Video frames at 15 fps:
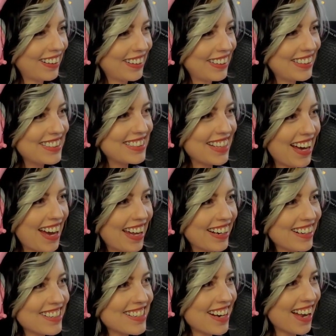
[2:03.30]
Just the Iron
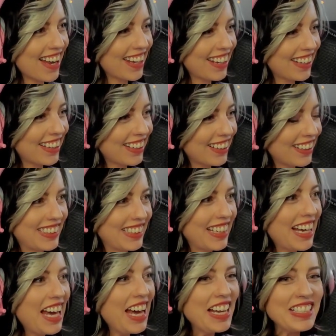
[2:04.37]
Giant!
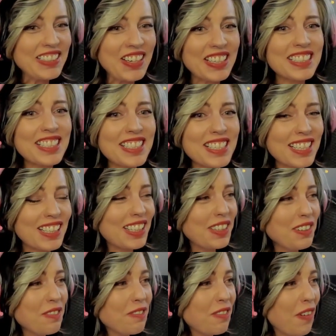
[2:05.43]
Got such a cute
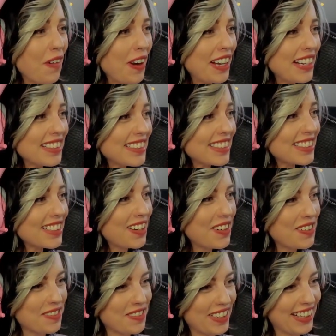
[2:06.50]
voice!
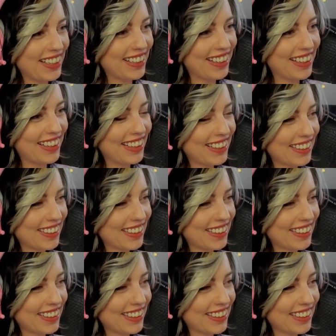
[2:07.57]
Oh my god.